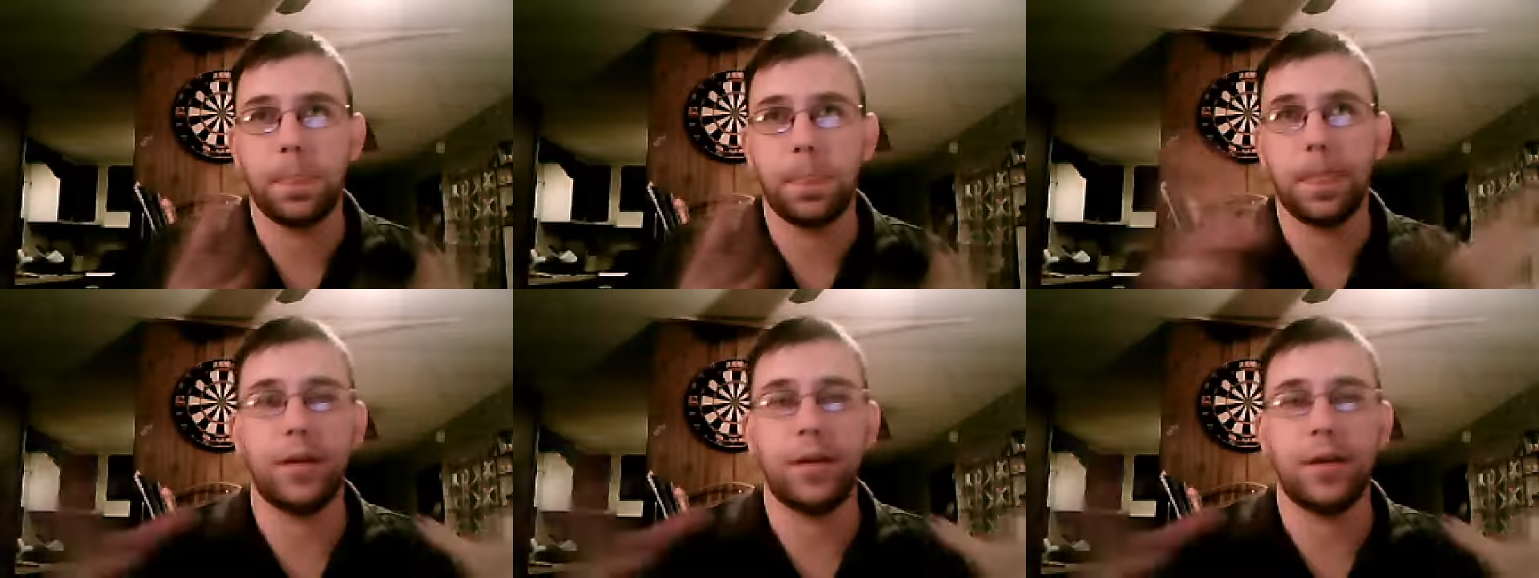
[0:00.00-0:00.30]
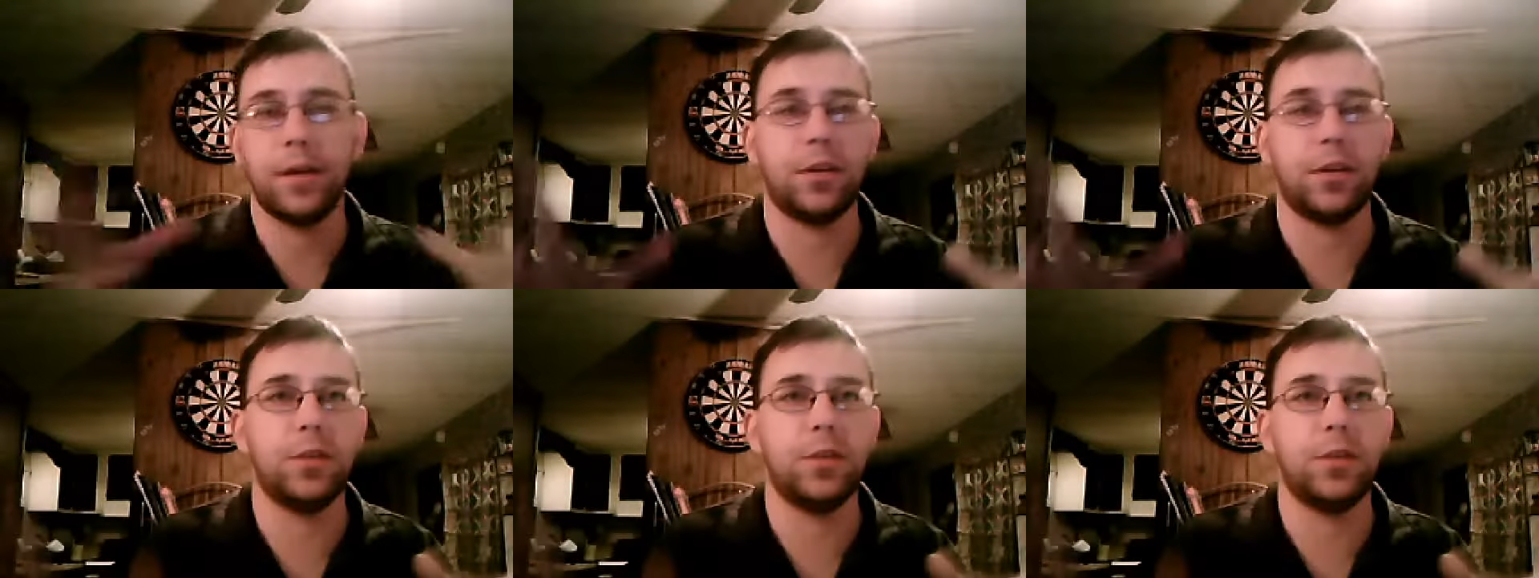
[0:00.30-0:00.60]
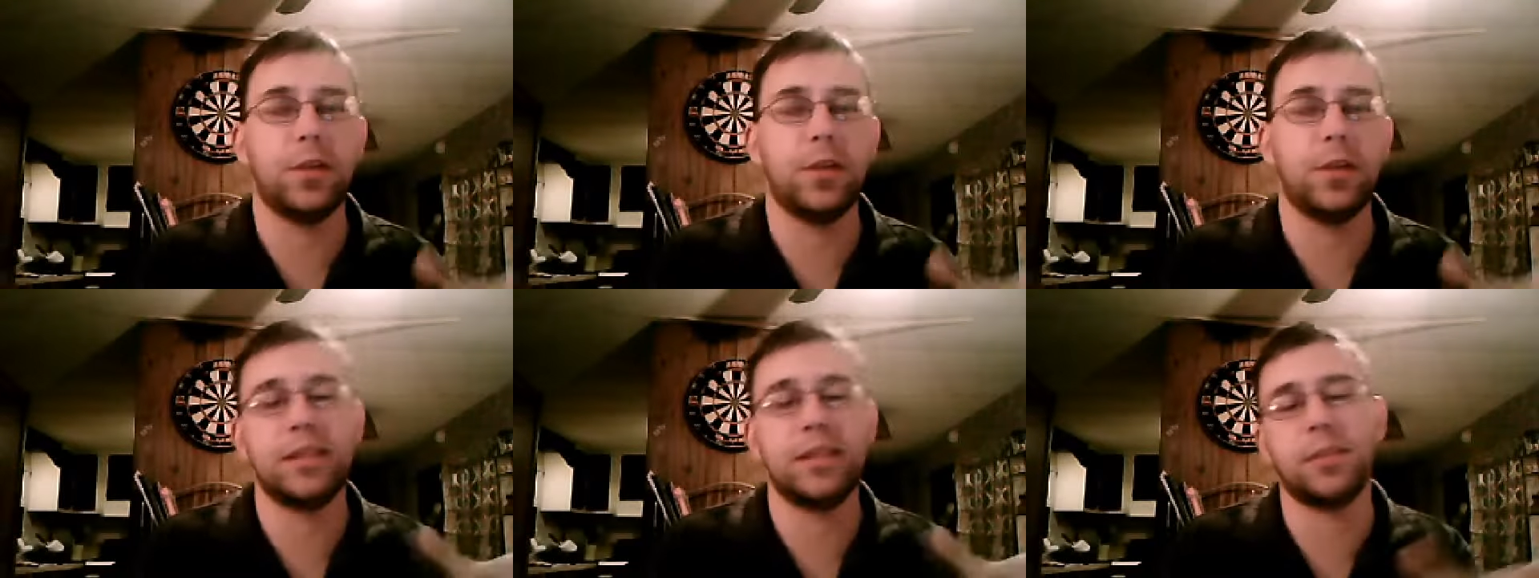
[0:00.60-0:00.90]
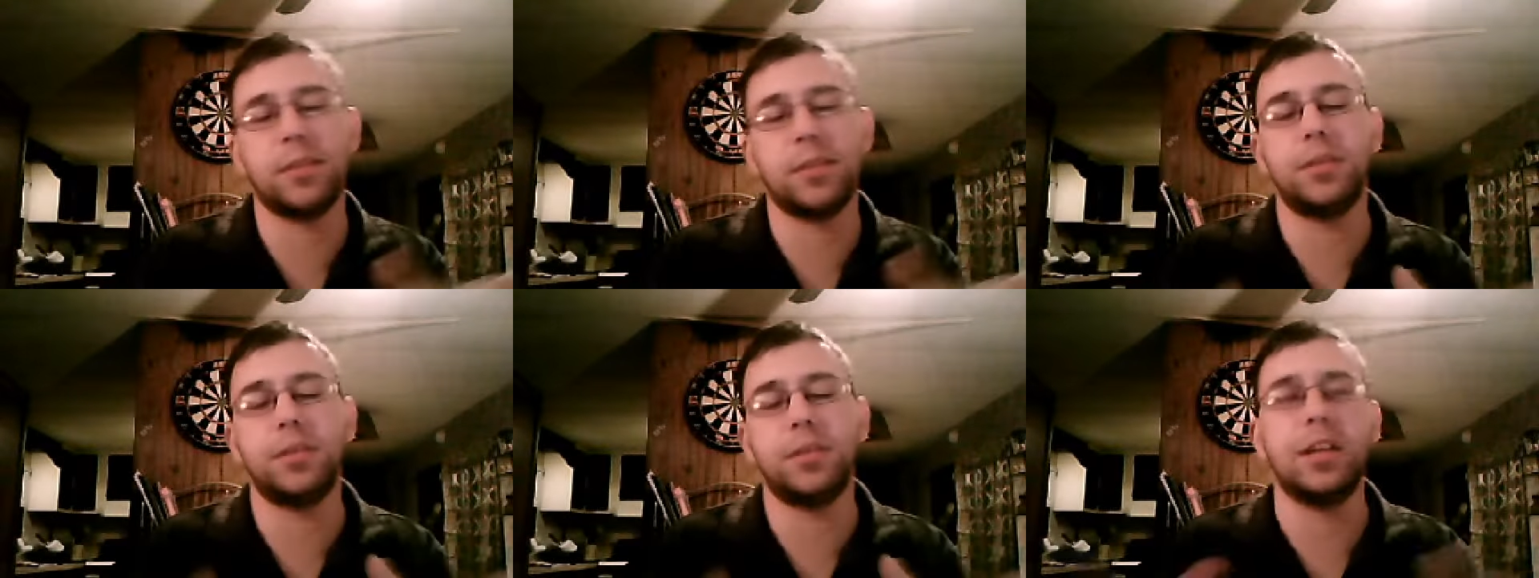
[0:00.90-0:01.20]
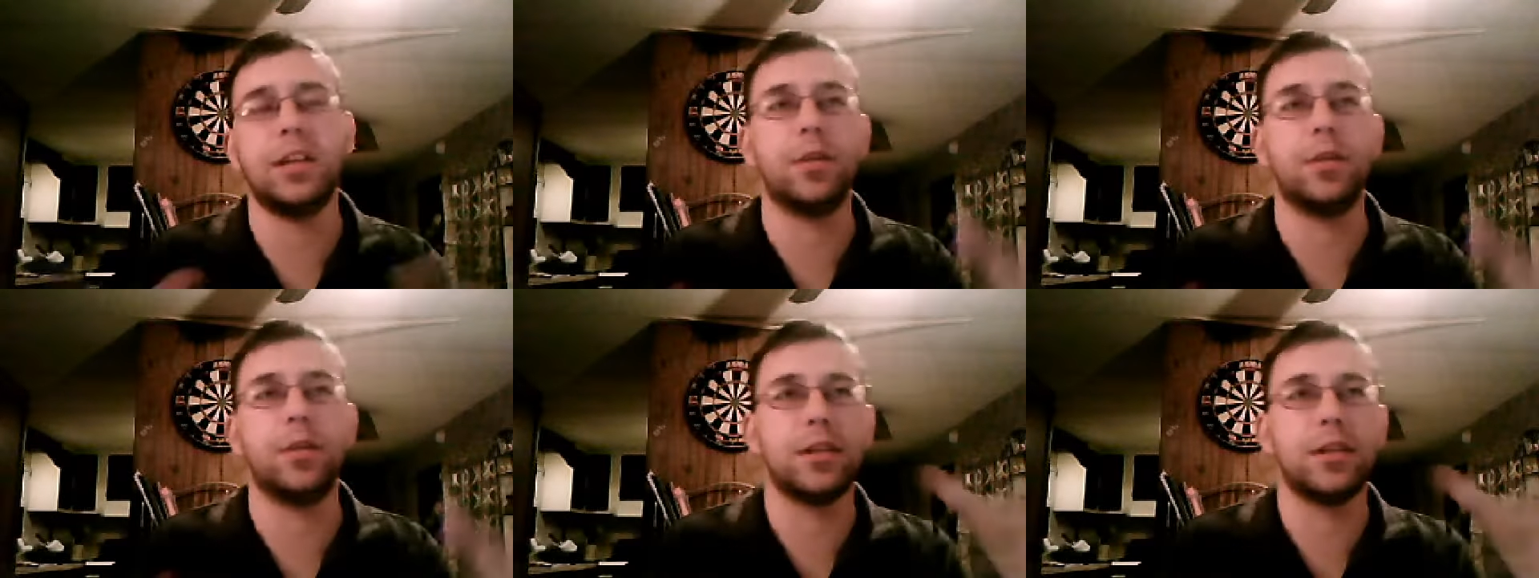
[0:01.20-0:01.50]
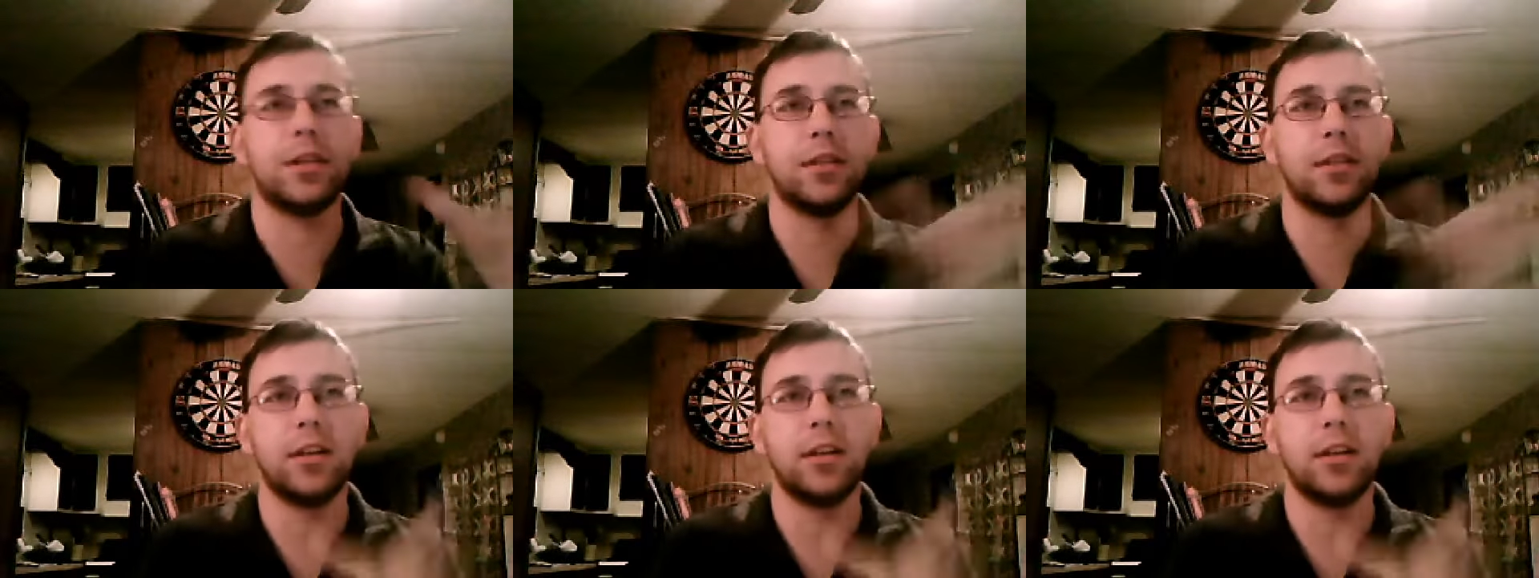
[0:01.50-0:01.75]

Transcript: it's up to you to